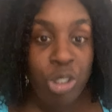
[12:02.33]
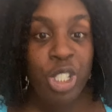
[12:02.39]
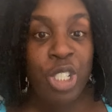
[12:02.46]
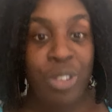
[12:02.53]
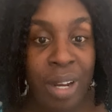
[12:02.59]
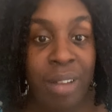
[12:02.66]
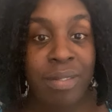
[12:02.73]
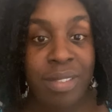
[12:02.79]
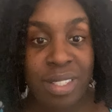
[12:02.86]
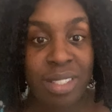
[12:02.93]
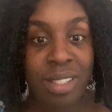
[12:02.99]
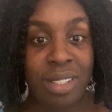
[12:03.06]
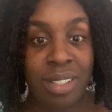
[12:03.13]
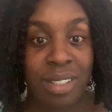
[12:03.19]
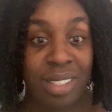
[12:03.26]

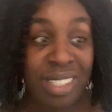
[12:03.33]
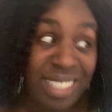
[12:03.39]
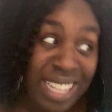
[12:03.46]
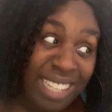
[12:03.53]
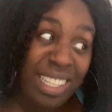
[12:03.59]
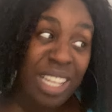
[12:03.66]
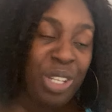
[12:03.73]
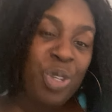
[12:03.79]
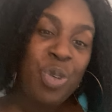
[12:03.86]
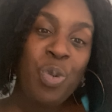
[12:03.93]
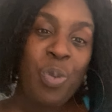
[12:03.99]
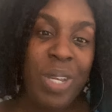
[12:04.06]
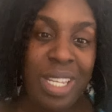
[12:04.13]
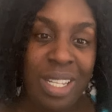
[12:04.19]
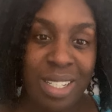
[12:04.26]
strengths because they think you're
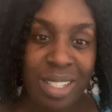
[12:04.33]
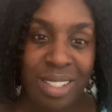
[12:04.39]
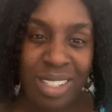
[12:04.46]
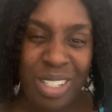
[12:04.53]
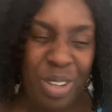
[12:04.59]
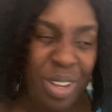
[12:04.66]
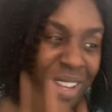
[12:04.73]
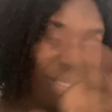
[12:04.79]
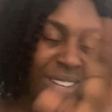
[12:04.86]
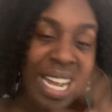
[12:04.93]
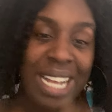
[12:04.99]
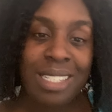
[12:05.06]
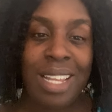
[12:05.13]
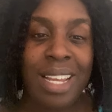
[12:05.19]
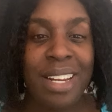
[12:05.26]
weak. You ain't even
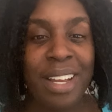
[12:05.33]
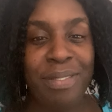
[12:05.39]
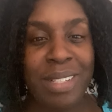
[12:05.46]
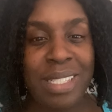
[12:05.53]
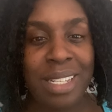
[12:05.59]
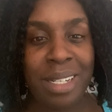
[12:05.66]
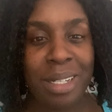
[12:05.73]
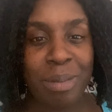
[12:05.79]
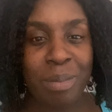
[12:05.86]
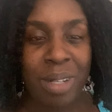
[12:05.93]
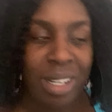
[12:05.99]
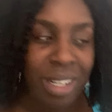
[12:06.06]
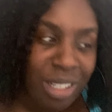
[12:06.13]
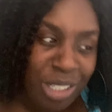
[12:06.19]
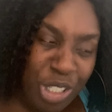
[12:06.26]
gotta say nothing to them.
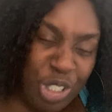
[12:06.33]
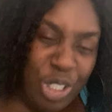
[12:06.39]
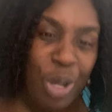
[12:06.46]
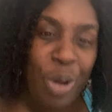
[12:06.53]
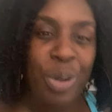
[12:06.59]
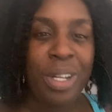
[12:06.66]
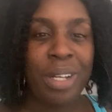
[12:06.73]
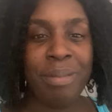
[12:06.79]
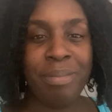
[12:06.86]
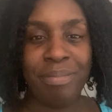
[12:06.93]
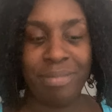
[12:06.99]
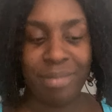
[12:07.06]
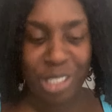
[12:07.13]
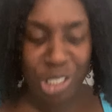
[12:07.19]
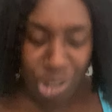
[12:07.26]
Show them.
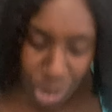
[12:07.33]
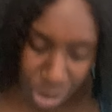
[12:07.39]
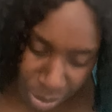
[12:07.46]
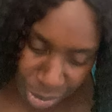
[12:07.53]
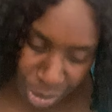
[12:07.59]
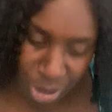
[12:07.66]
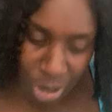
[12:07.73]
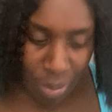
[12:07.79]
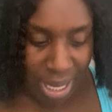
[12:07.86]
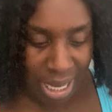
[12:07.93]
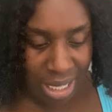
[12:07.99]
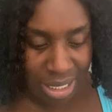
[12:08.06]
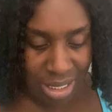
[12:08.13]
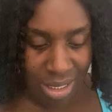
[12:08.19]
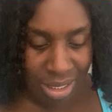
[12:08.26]
Show them through your
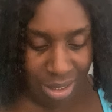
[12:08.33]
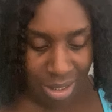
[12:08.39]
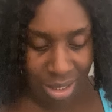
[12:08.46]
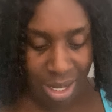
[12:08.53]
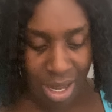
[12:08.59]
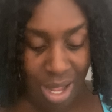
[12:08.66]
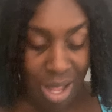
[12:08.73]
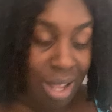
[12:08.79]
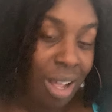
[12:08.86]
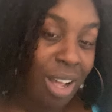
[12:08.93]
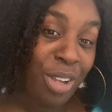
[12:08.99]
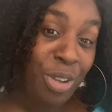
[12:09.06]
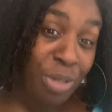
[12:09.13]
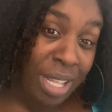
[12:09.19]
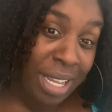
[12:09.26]
actions.
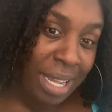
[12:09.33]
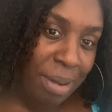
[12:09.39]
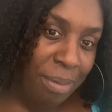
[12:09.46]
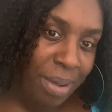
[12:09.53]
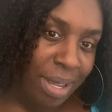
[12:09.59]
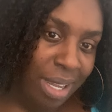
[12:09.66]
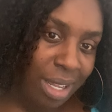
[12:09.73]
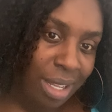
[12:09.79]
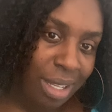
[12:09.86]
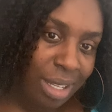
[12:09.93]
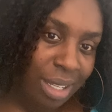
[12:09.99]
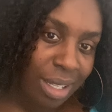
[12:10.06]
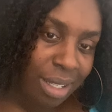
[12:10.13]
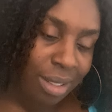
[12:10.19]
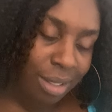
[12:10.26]
Oh, you think I'm weak?
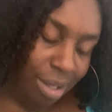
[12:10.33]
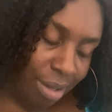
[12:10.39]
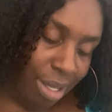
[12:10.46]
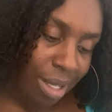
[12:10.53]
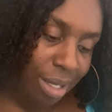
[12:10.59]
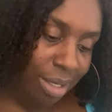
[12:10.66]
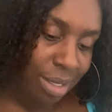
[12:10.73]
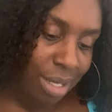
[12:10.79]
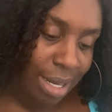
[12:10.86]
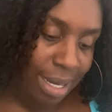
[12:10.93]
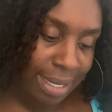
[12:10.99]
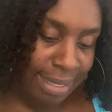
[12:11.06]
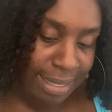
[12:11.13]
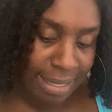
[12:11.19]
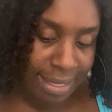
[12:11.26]
Okay, say
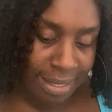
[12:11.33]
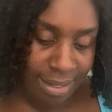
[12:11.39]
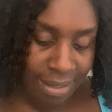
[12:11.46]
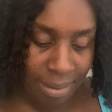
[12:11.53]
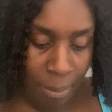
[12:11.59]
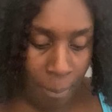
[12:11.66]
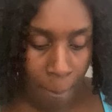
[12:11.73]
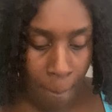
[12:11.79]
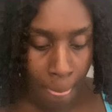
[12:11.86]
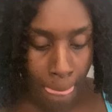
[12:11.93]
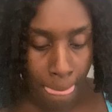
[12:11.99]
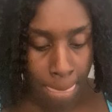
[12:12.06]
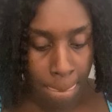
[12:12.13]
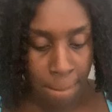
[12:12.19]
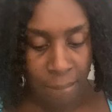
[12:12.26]
less.
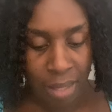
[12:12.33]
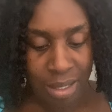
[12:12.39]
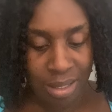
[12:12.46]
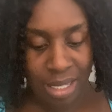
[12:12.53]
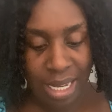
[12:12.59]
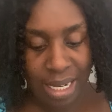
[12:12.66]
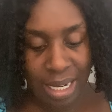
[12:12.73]
Say